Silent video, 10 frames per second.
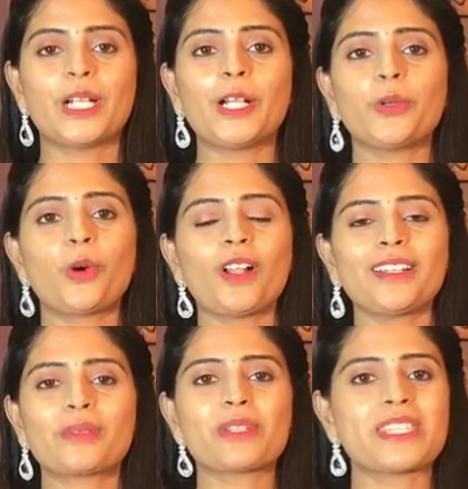Hello all,
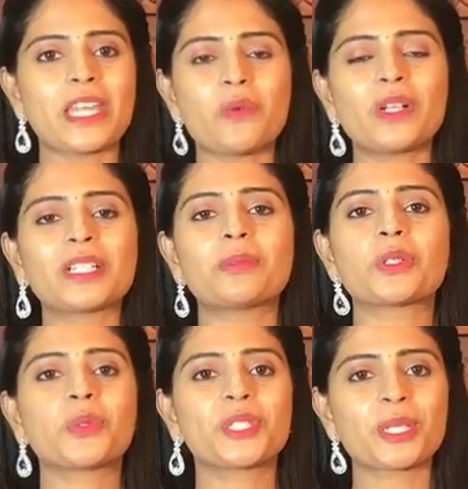namaste, welcome
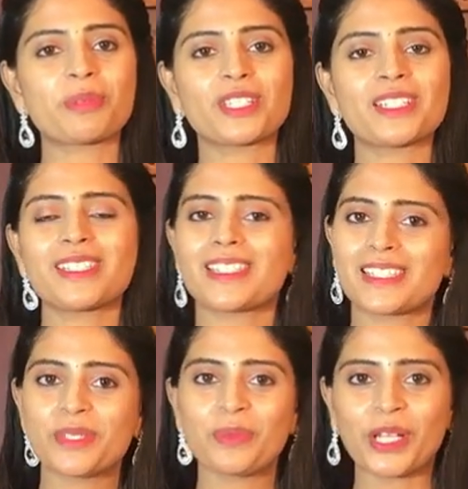to Vijay Brothers, this
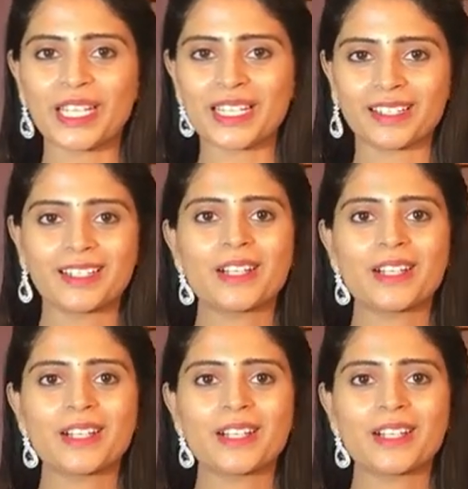is Monica.